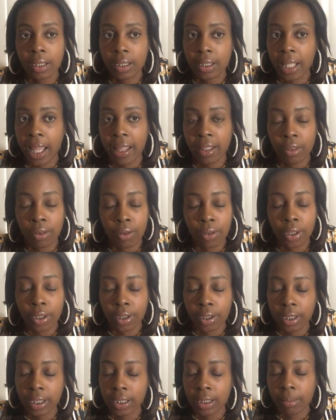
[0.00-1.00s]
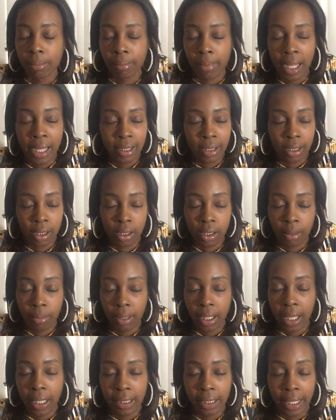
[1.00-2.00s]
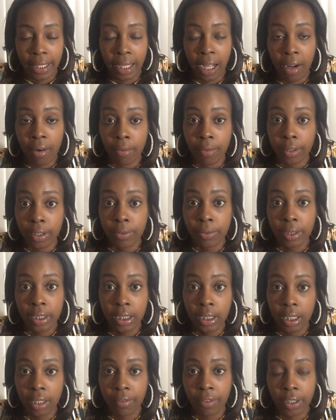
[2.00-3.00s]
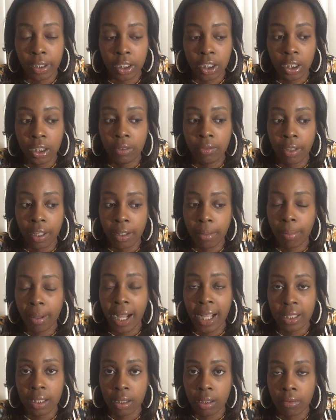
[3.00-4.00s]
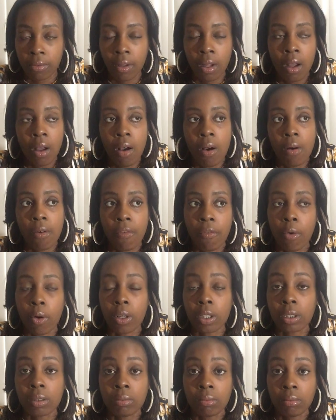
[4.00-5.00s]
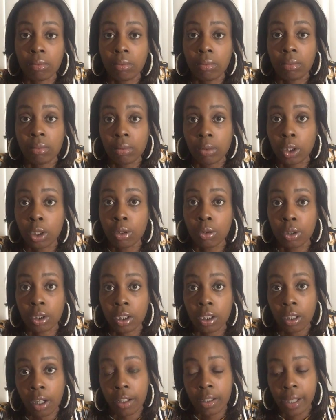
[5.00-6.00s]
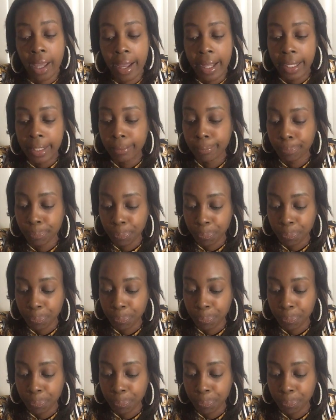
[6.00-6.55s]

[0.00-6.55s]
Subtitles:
That little girl is amazing to me. I really, really love her. She's very positive for children in her time.